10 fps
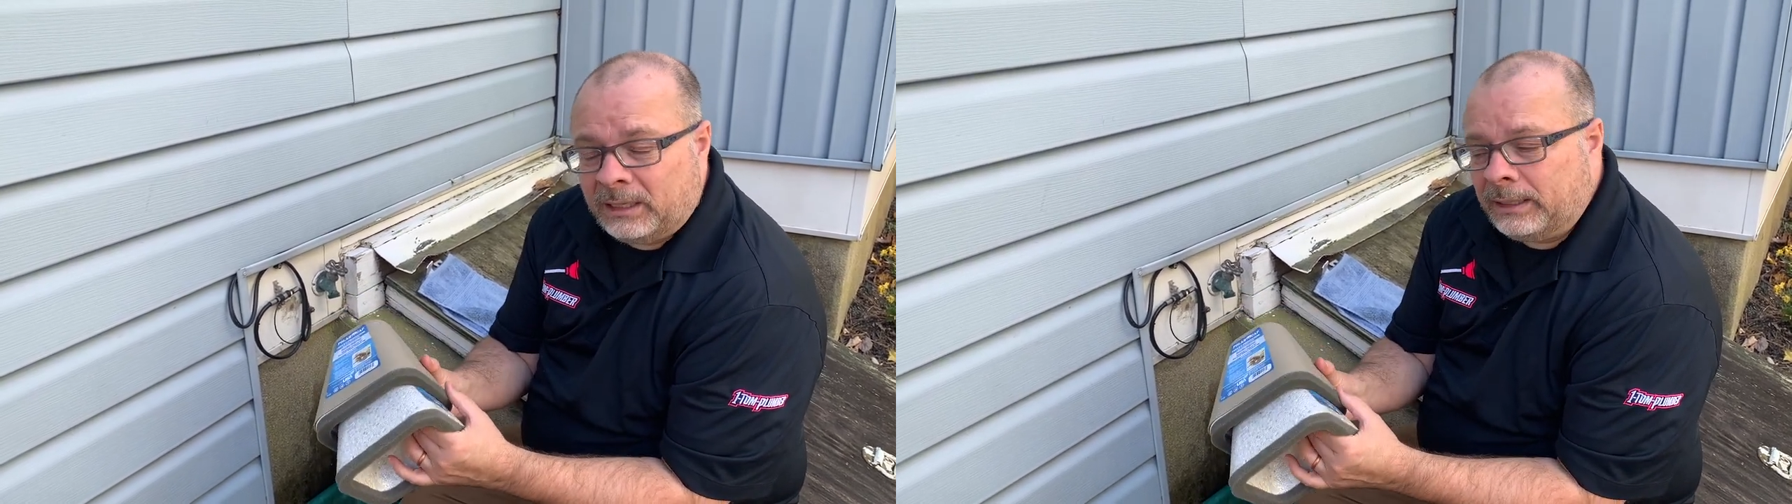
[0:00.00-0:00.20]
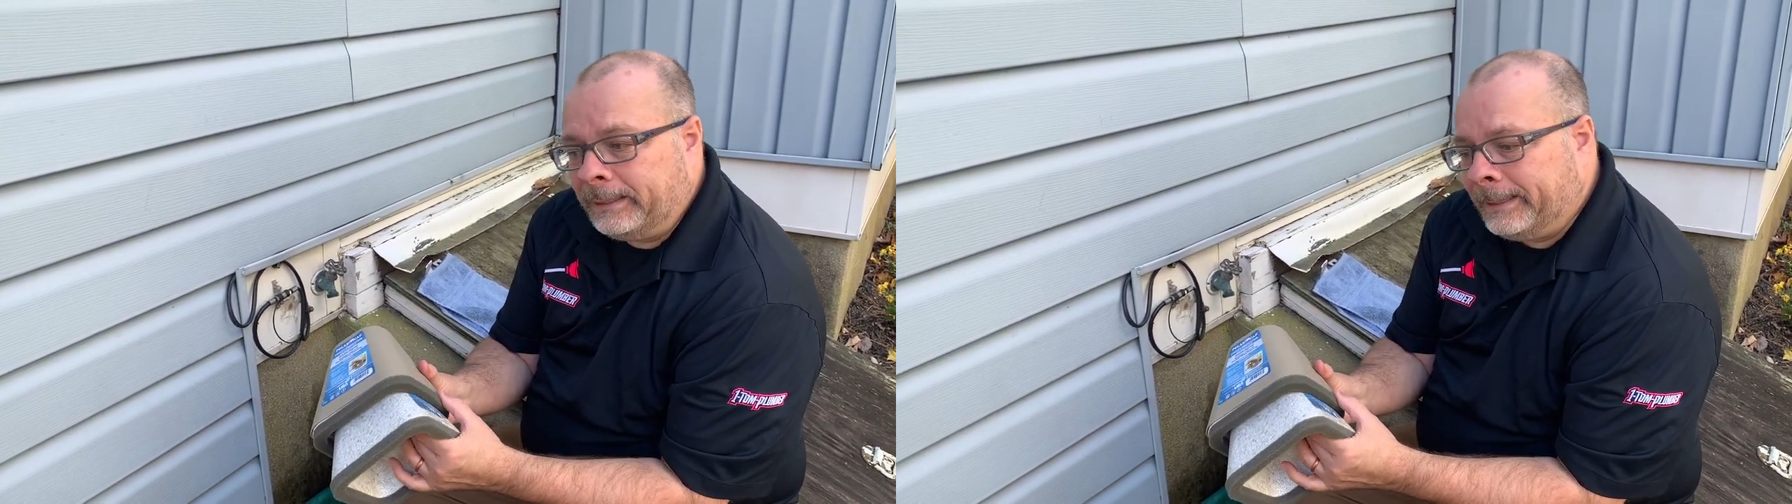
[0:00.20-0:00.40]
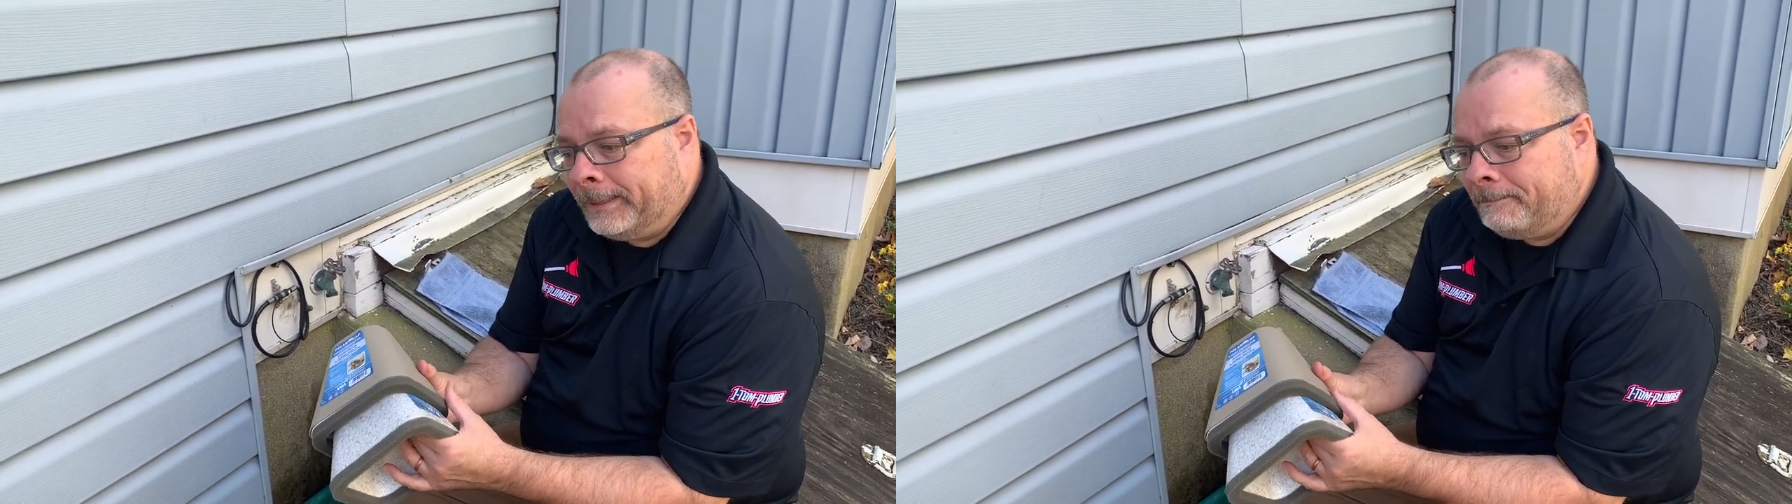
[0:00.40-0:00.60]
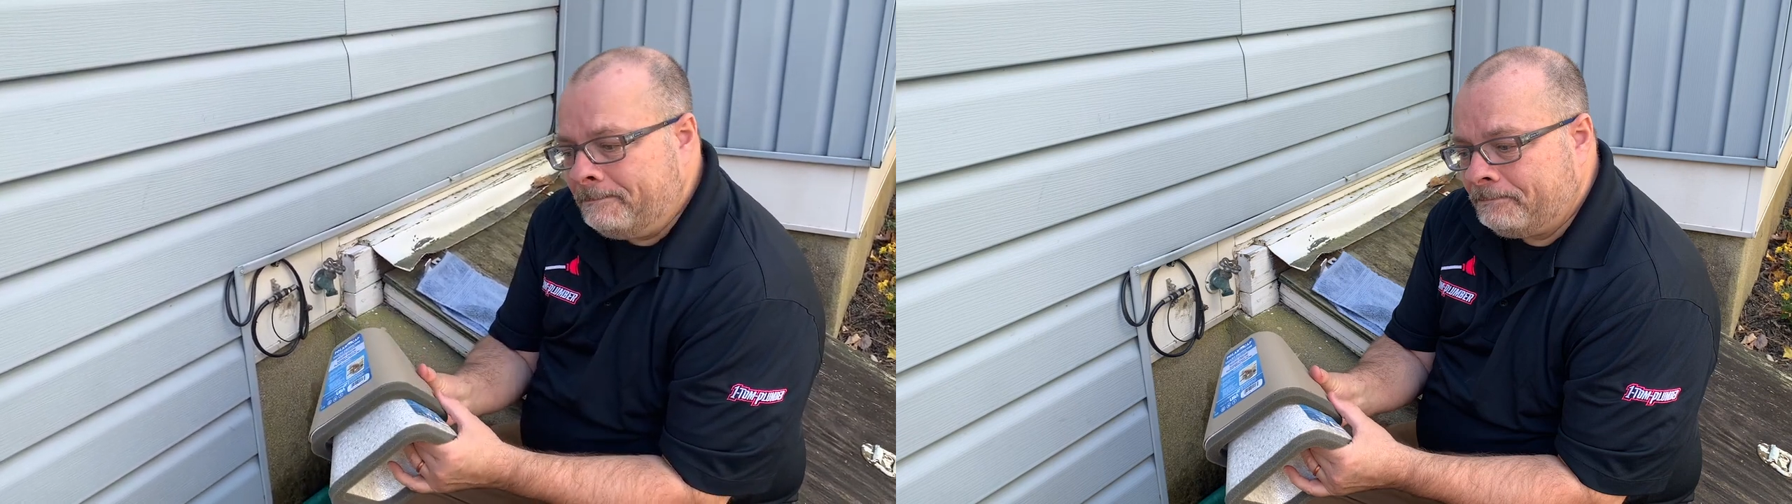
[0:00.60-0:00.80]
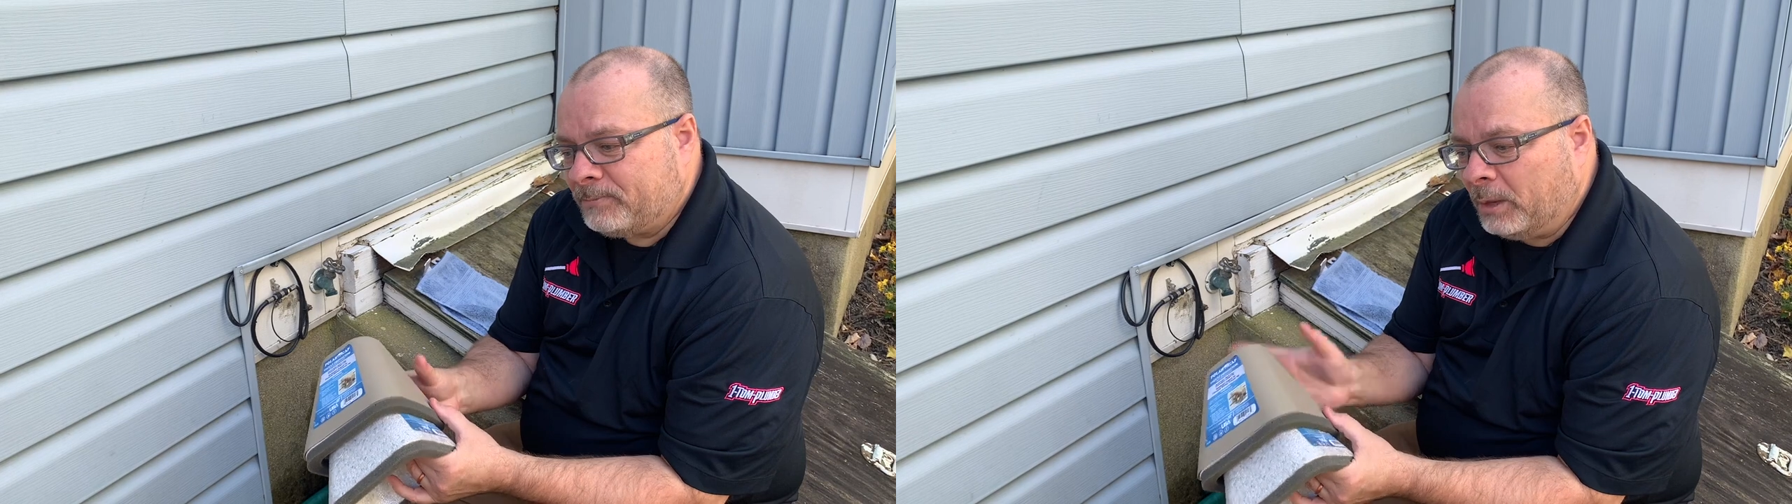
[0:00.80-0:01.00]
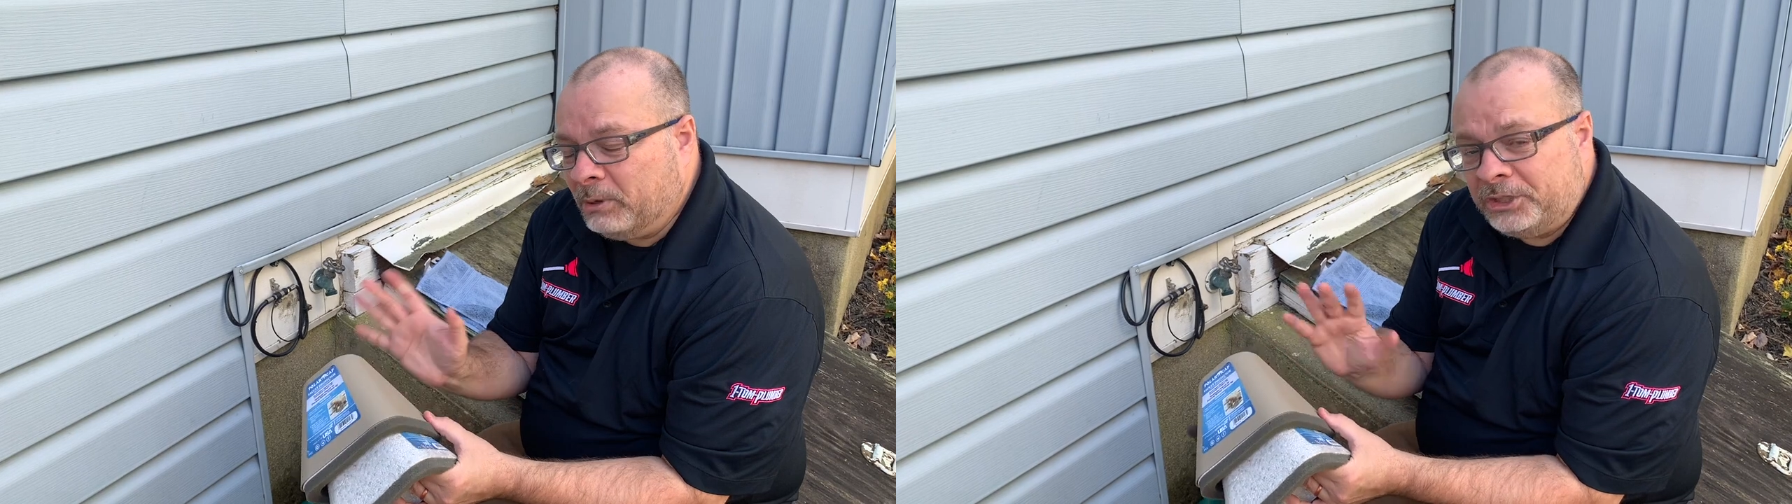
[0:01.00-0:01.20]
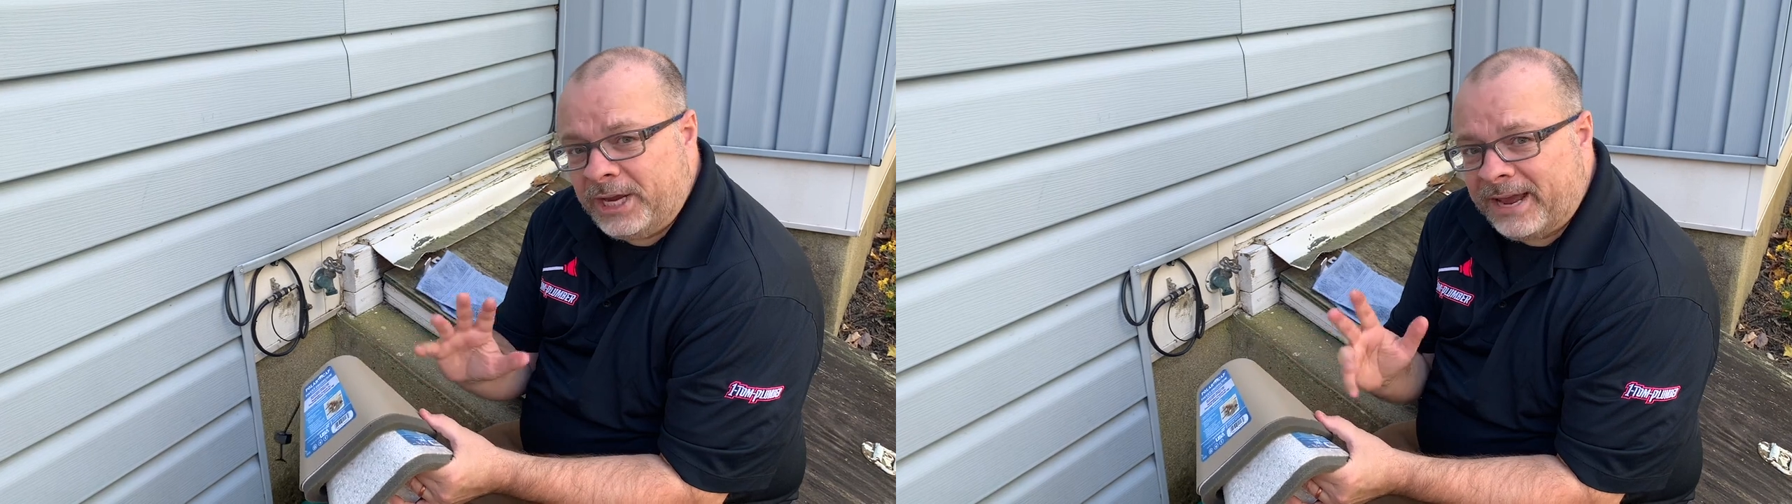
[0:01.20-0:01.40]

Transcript: But you